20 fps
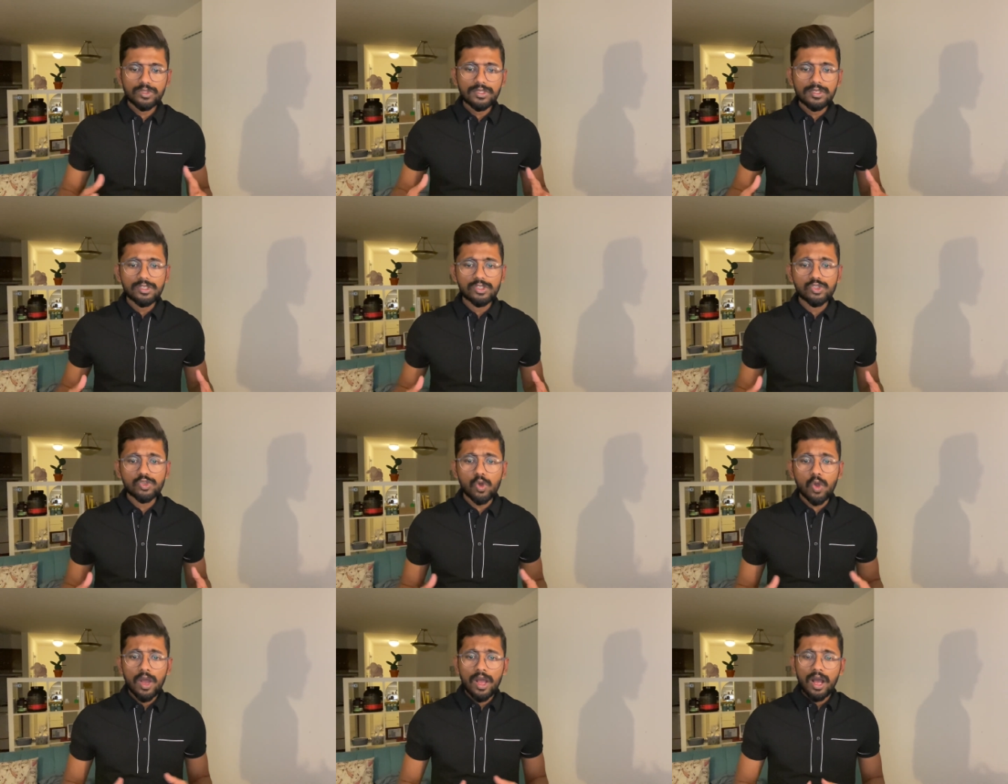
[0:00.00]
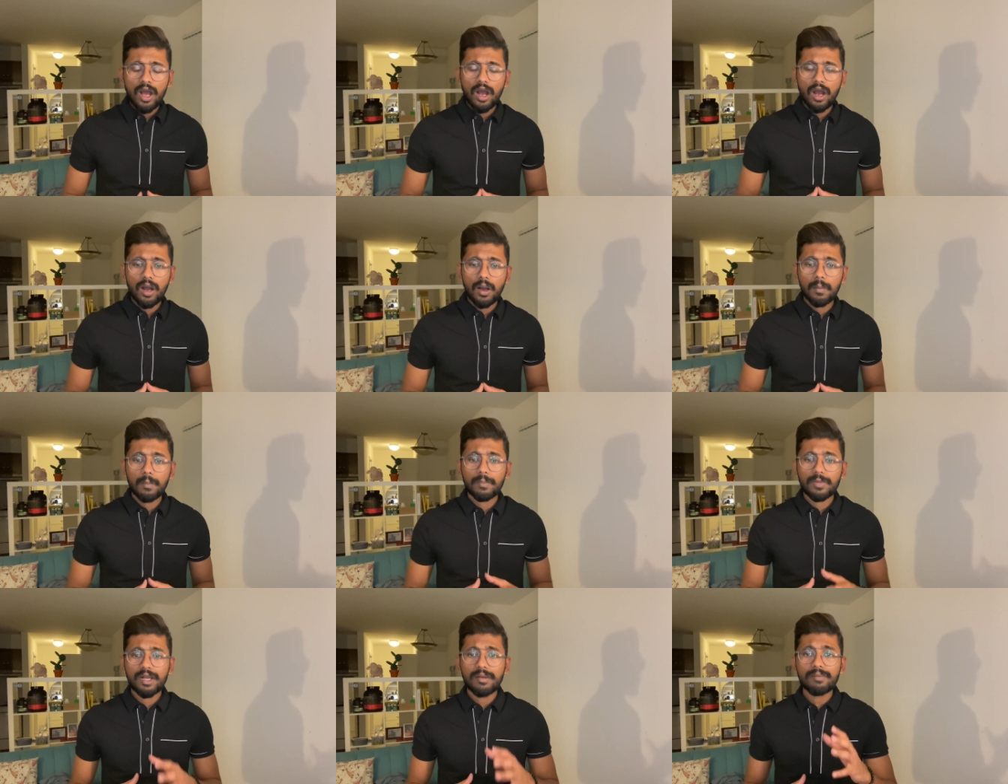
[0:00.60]
So
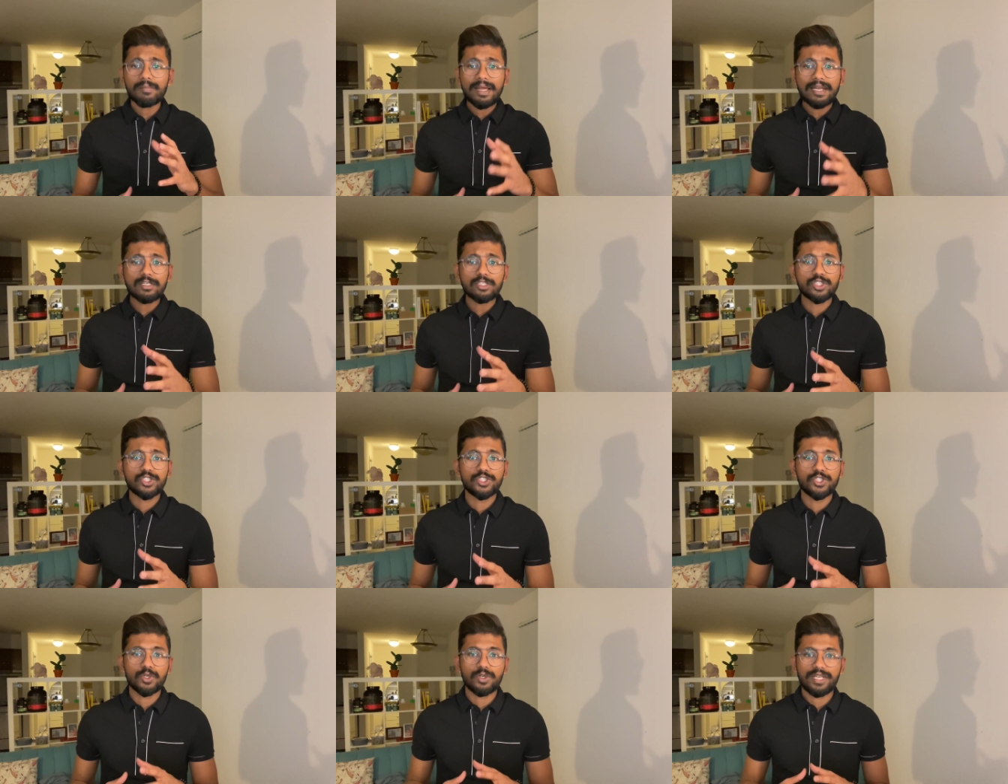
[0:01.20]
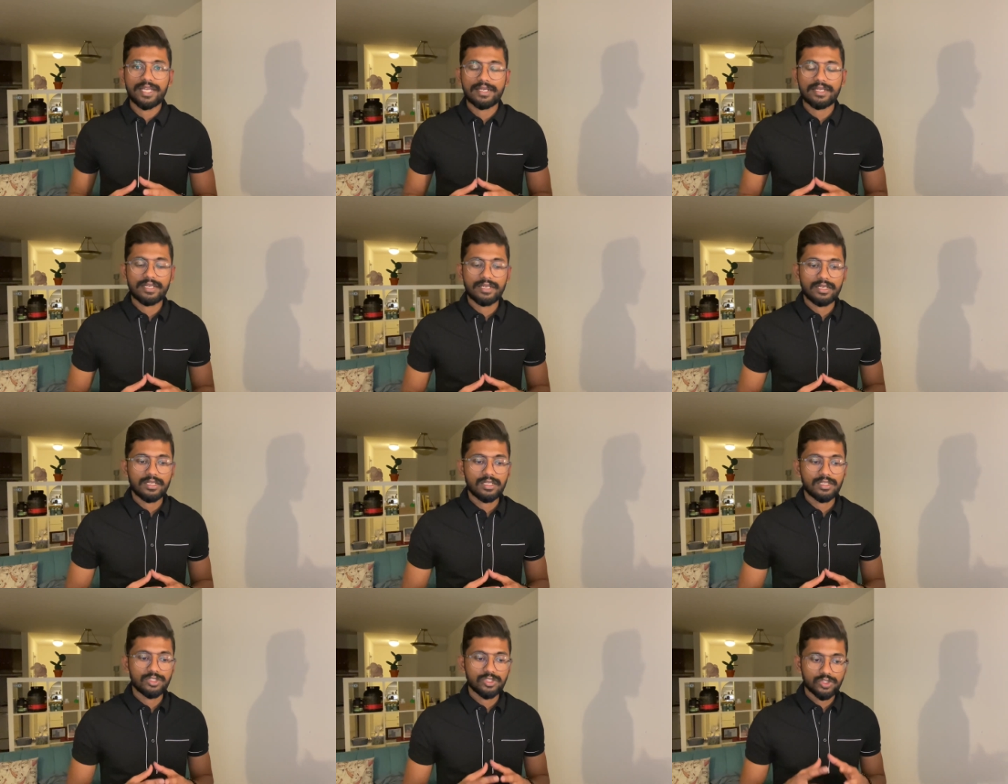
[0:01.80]
coming back to
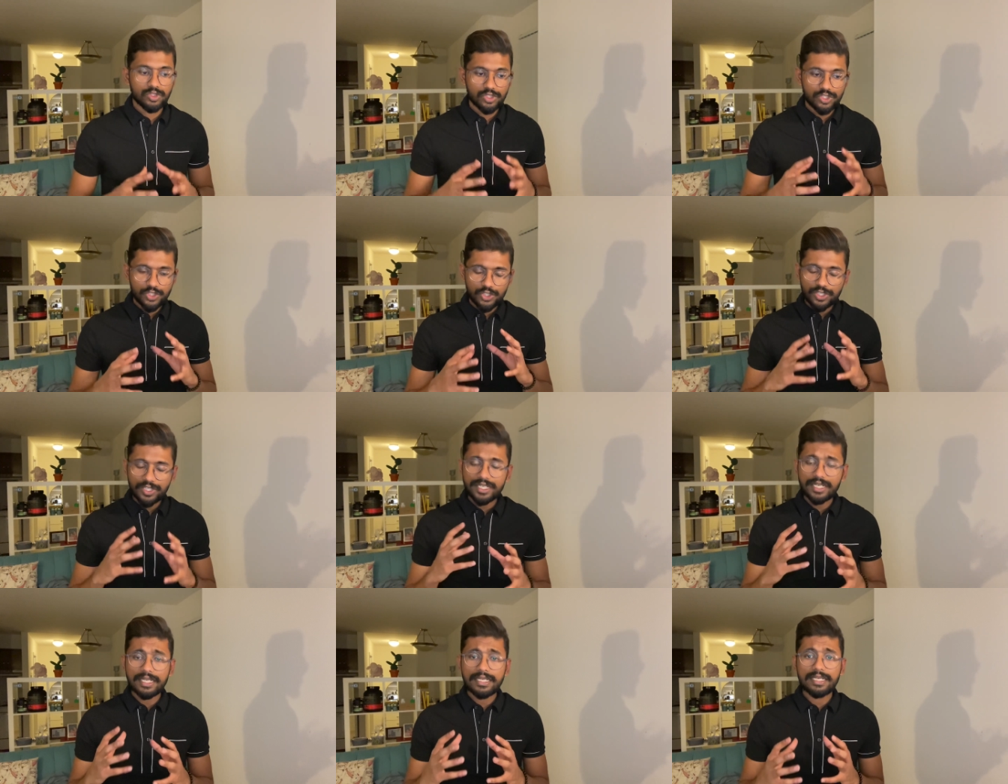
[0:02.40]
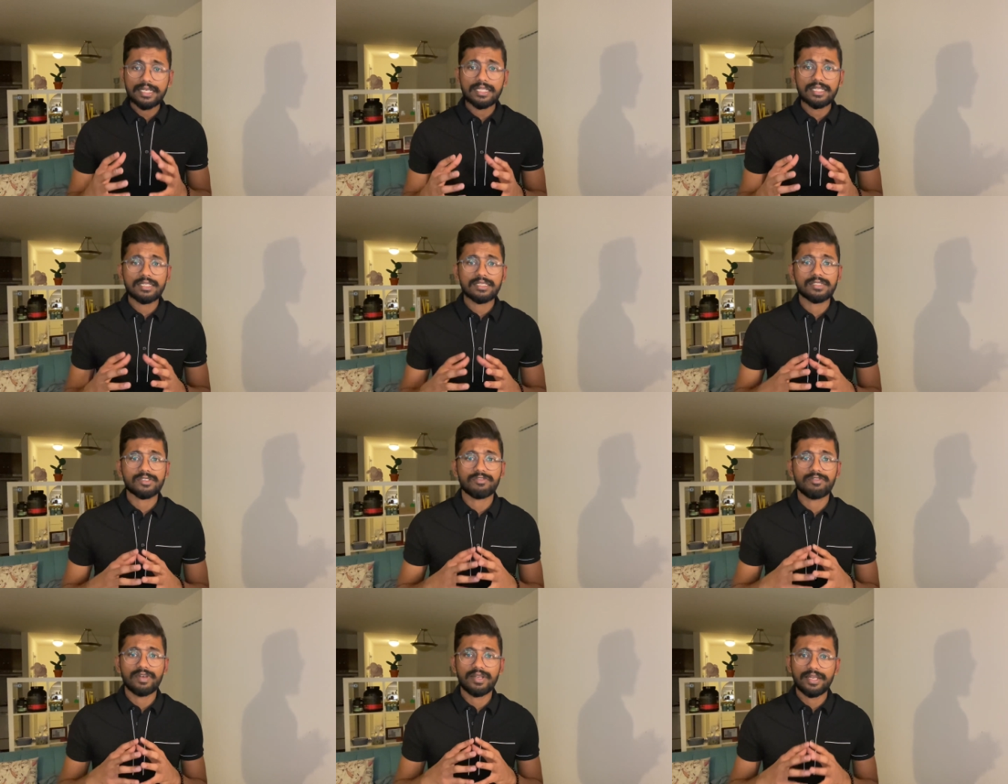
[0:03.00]
geotechnical, so geotechnical is
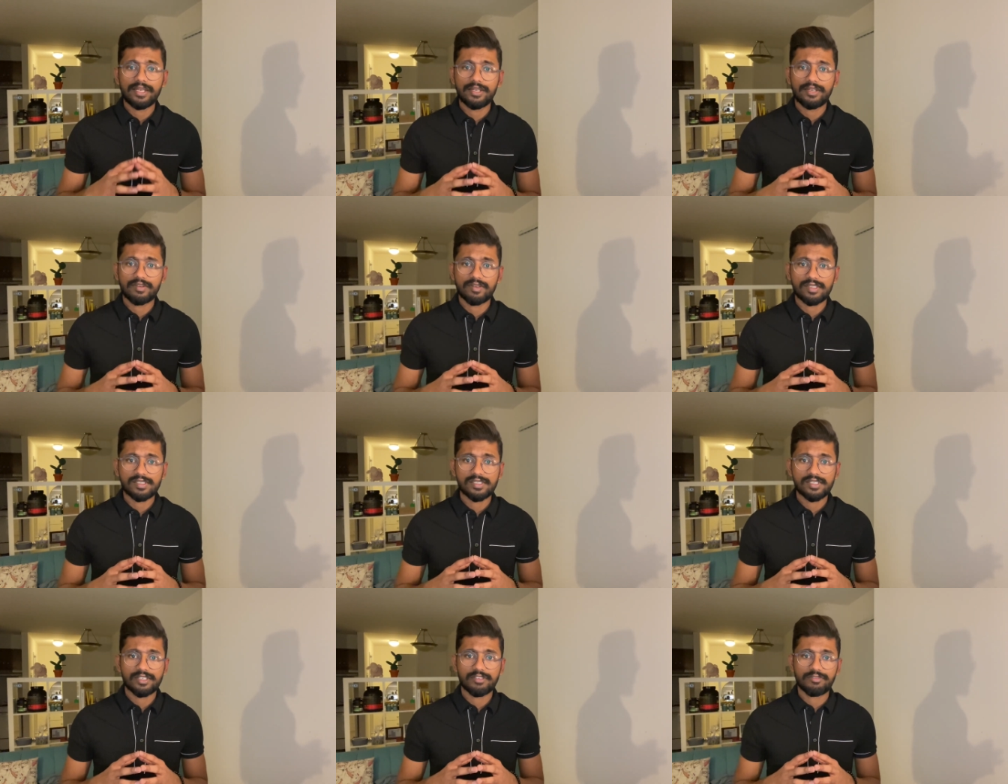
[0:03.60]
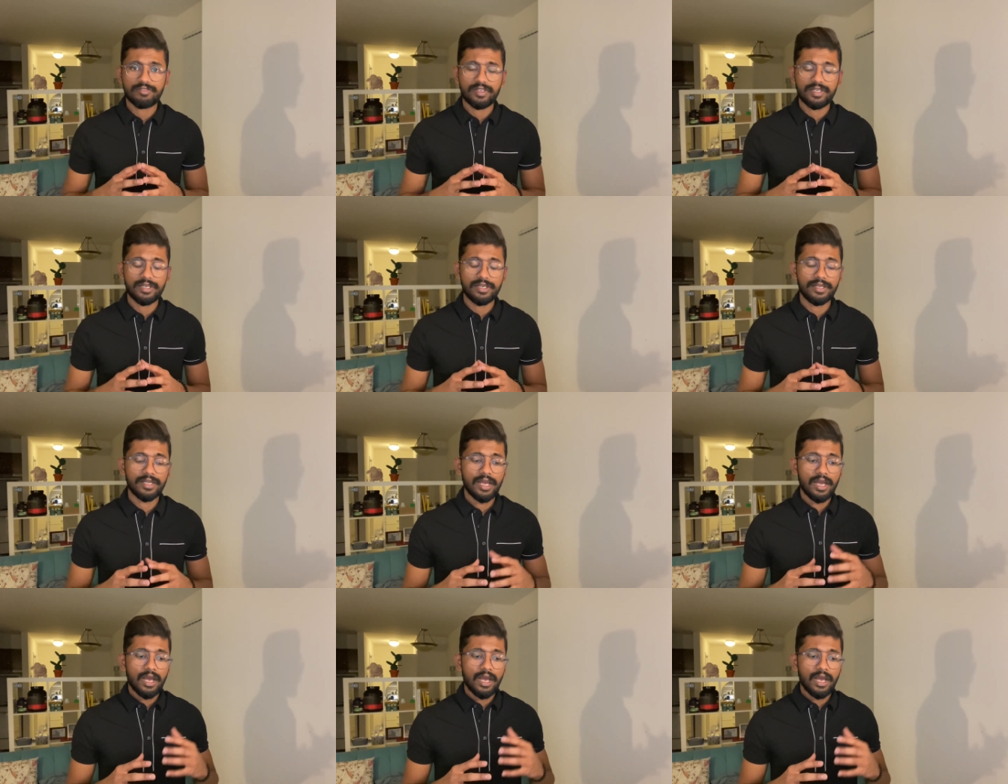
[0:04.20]
a very interesting field.